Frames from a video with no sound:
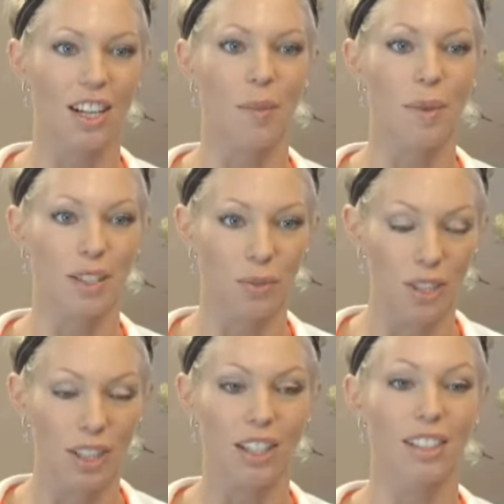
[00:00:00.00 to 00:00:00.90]
I mean, it
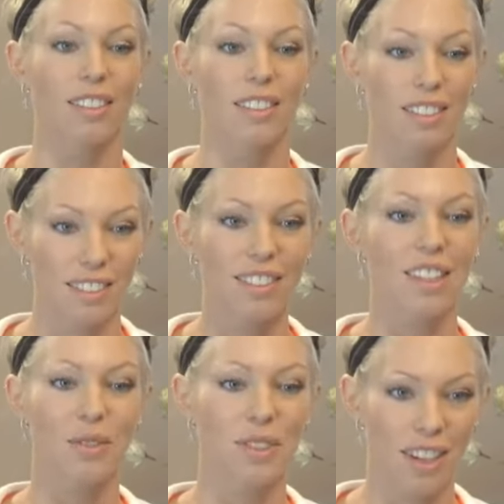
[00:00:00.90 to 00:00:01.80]

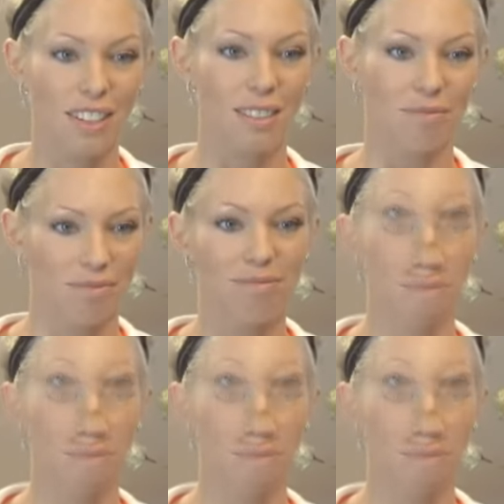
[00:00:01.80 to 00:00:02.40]
was awesome.